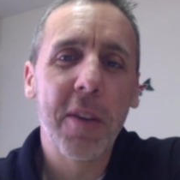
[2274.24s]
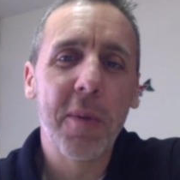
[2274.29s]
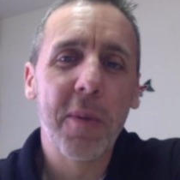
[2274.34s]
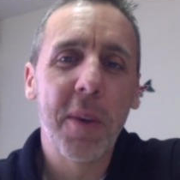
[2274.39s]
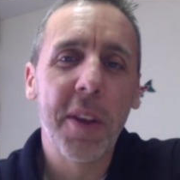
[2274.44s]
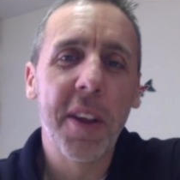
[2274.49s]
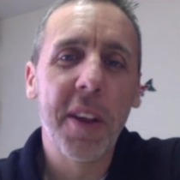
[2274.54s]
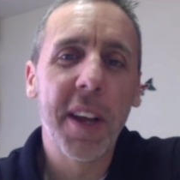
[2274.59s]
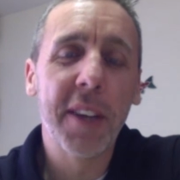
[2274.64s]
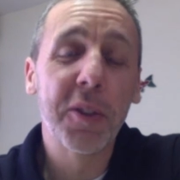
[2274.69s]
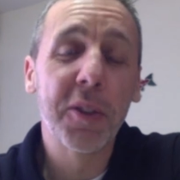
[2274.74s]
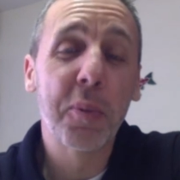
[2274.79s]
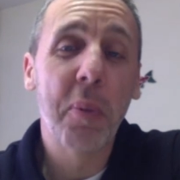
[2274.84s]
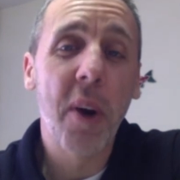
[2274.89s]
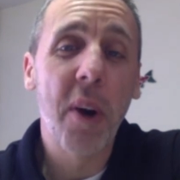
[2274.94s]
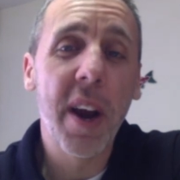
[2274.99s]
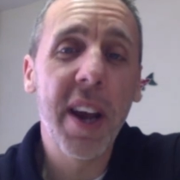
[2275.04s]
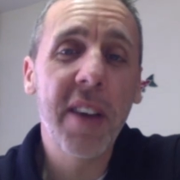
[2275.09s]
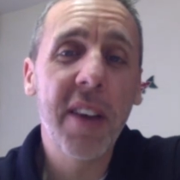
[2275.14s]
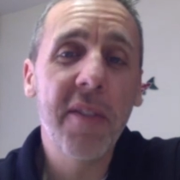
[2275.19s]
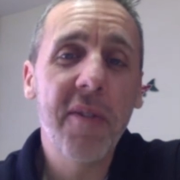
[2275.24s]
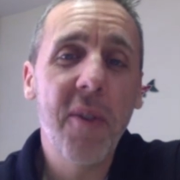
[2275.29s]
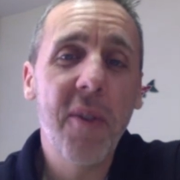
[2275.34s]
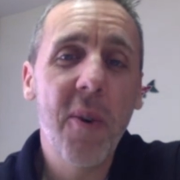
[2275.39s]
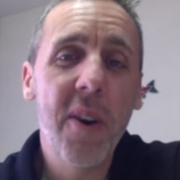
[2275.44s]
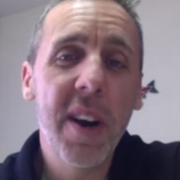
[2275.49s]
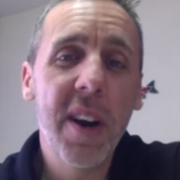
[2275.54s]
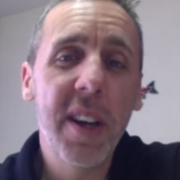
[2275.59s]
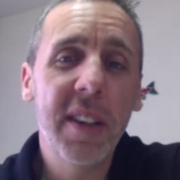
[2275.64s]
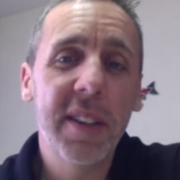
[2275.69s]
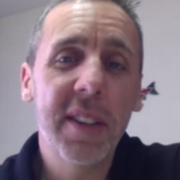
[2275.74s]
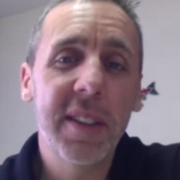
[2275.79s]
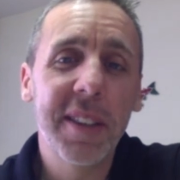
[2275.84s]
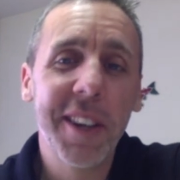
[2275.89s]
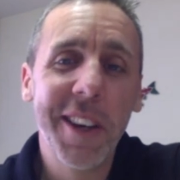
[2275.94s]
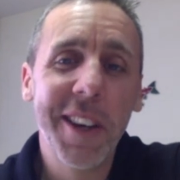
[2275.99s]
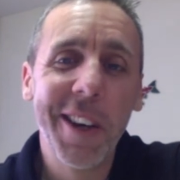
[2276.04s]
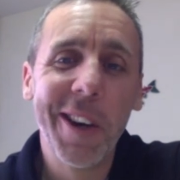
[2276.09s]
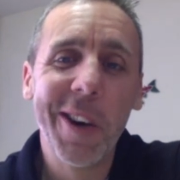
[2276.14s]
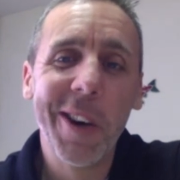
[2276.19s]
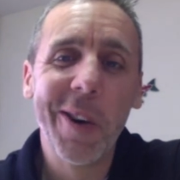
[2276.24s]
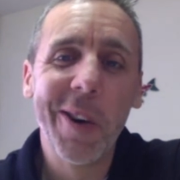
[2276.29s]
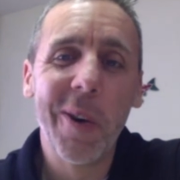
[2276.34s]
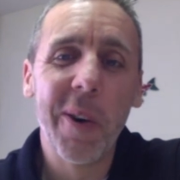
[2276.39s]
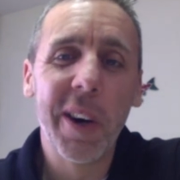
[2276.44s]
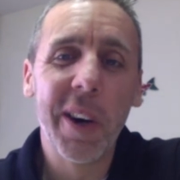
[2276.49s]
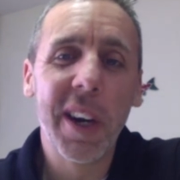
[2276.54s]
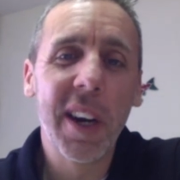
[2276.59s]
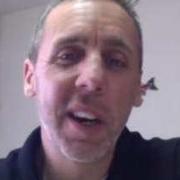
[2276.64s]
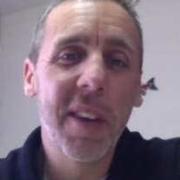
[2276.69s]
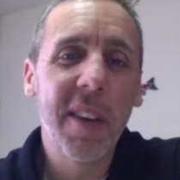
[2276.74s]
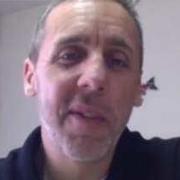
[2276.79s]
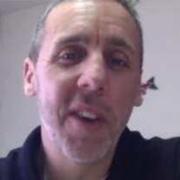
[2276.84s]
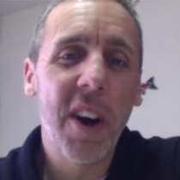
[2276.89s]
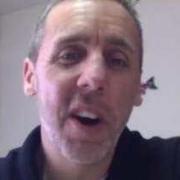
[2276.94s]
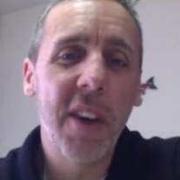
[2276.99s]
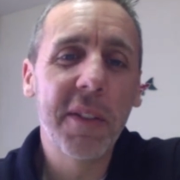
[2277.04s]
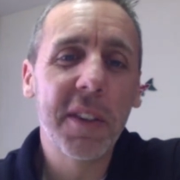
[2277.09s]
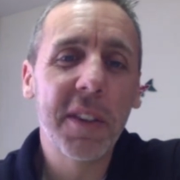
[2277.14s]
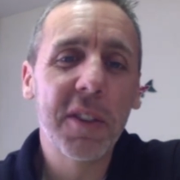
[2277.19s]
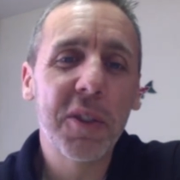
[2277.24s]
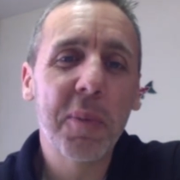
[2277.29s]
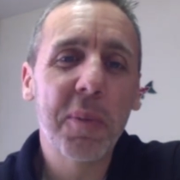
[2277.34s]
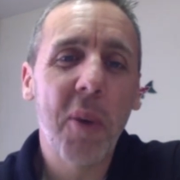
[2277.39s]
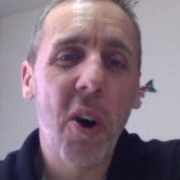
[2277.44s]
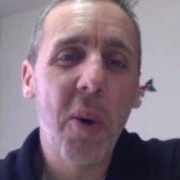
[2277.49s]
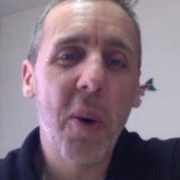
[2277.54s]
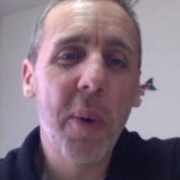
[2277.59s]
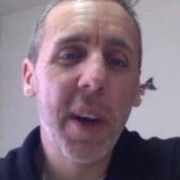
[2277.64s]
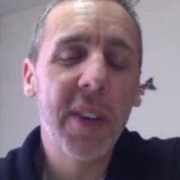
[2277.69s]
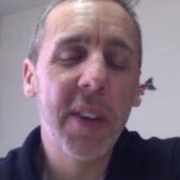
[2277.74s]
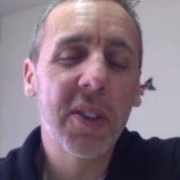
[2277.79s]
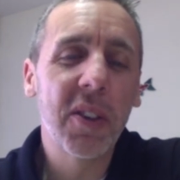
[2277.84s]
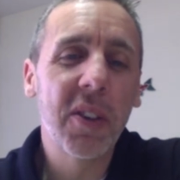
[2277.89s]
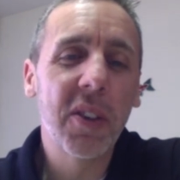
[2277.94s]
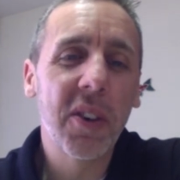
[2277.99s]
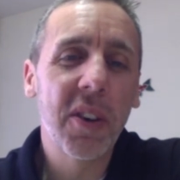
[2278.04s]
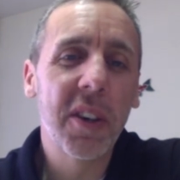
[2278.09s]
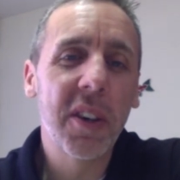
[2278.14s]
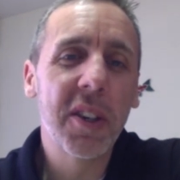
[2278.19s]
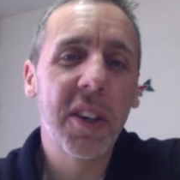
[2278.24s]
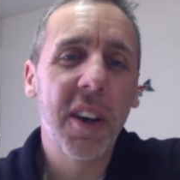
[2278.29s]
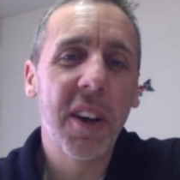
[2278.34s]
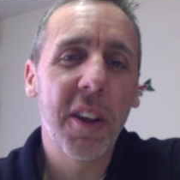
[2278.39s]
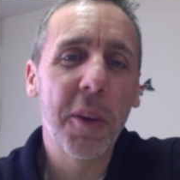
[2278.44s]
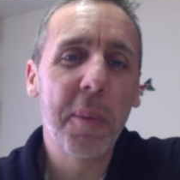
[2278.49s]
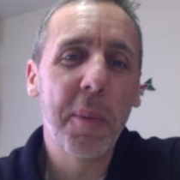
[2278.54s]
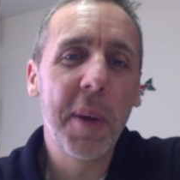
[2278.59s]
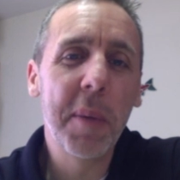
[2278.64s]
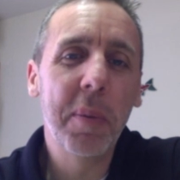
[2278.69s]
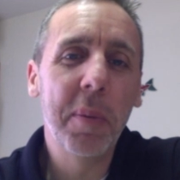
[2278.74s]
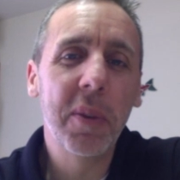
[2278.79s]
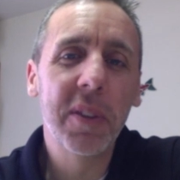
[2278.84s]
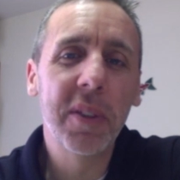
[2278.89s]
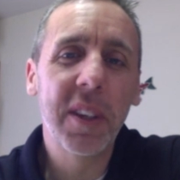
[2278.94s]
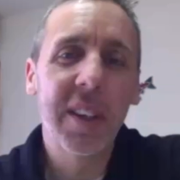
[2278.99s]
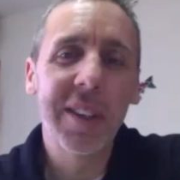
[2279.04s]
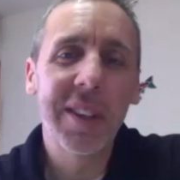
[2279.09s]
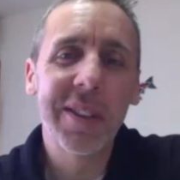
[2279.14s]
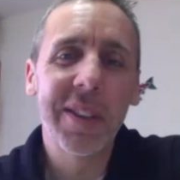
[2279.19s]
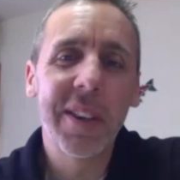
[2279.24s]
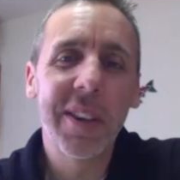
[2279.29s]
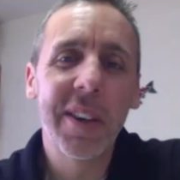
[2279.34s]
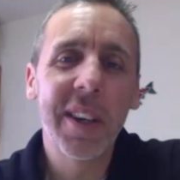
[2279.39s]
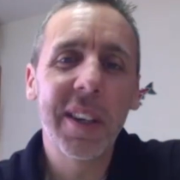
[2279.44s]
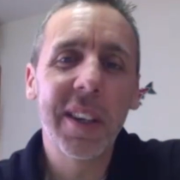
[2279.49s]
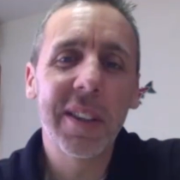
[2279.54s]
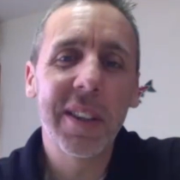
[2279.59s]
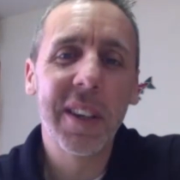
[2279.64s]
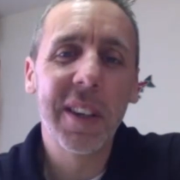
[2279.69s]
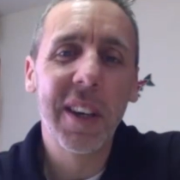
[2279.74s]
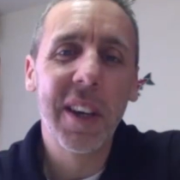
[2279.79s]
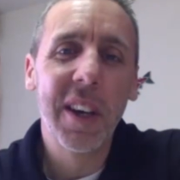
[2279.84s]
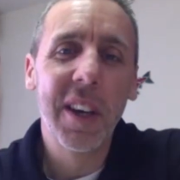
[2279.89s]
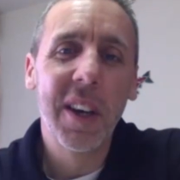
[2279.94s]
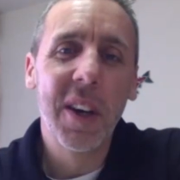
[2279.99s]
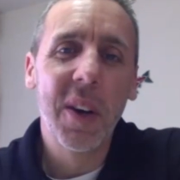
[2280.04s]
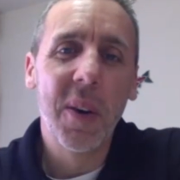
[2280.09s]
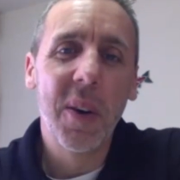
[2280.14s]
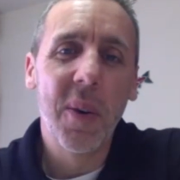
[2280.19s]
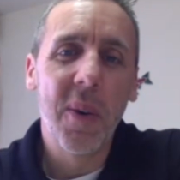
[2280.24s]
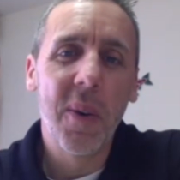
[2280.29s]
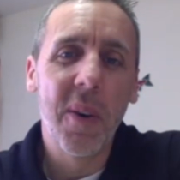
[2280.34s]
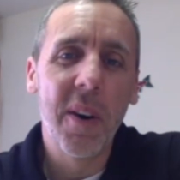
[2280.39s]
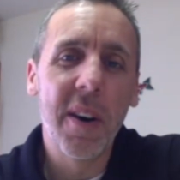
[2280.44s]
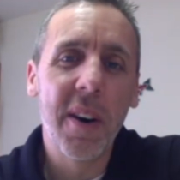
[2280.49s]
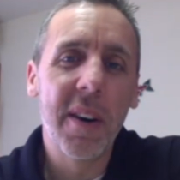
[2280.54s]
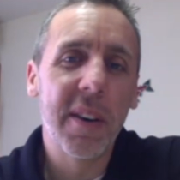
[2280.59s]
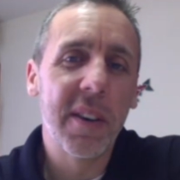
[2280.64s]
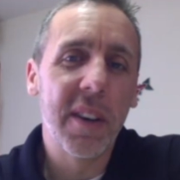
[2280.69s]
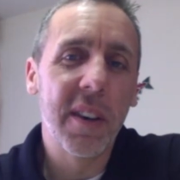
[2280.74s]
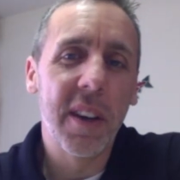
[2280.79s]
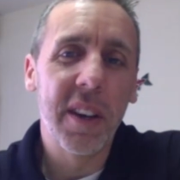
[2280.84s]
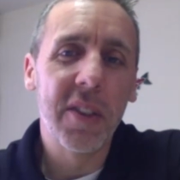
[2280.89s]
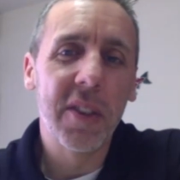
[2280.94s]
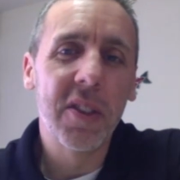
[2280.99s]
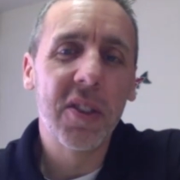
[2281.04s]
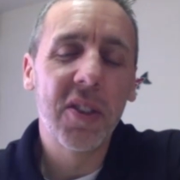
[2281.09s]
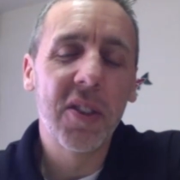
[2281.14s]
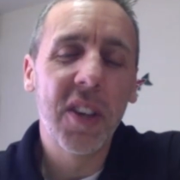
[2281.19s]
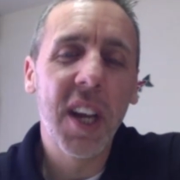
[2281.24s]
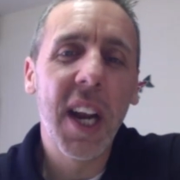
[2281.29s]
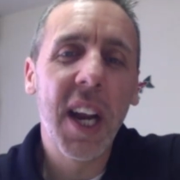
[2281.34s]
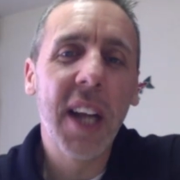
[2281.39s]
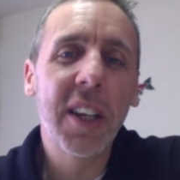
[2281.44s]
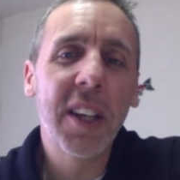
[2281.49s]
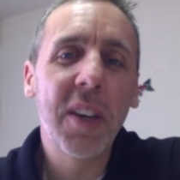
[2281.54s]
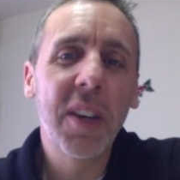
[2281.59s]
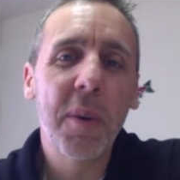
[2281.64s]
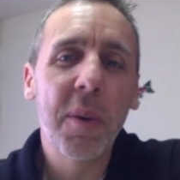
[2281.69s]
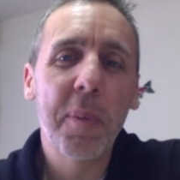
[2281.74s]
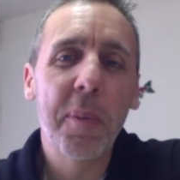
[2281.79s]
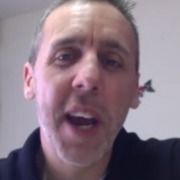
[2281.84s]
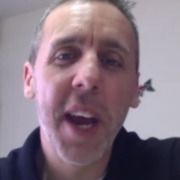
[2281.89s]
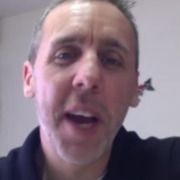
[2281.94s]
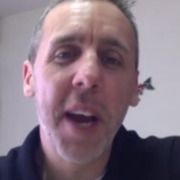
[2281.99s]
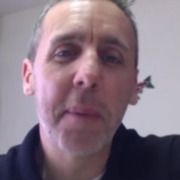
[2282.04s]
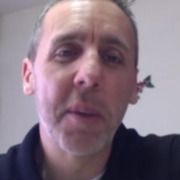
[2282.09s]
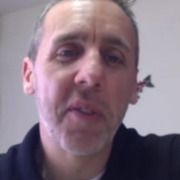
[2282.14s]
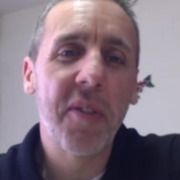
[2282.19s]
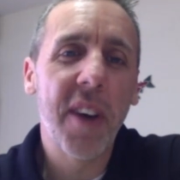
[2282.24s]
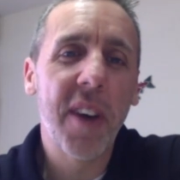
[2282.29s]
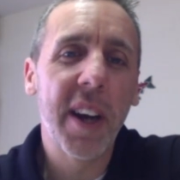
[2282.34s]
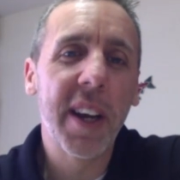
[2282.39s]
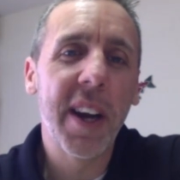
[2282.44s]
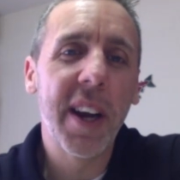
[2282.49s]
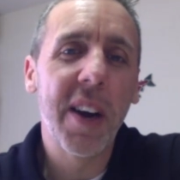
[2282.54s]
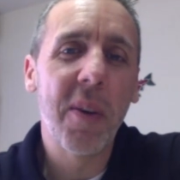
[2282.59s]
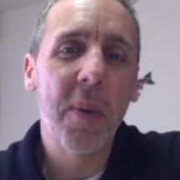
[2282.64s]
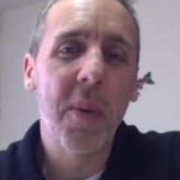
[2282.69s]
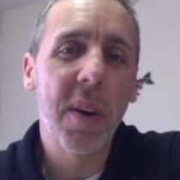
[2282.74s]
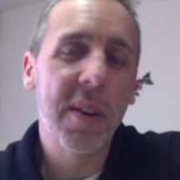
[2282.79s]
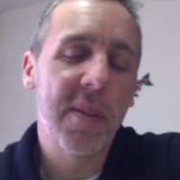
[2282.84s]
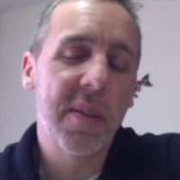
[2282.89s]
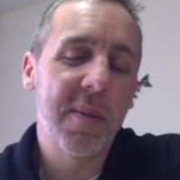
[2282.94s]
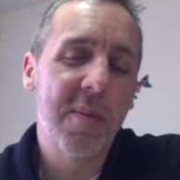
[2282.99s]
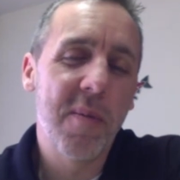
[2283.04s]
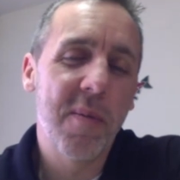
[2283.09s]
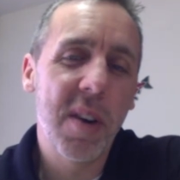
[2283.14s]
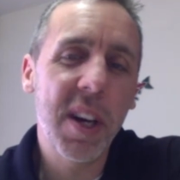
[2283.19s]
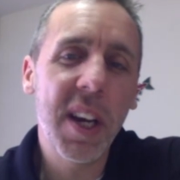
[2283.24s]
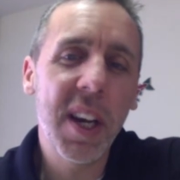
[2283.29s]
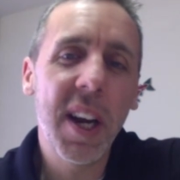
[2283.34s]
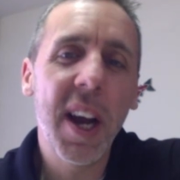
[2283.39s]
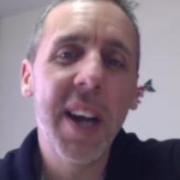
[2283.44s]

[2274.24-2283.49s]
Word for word: whether that's praying for it or getting involved in small ways, encouraging other people to consider it, or uh, just connecting with Pam to find out what what can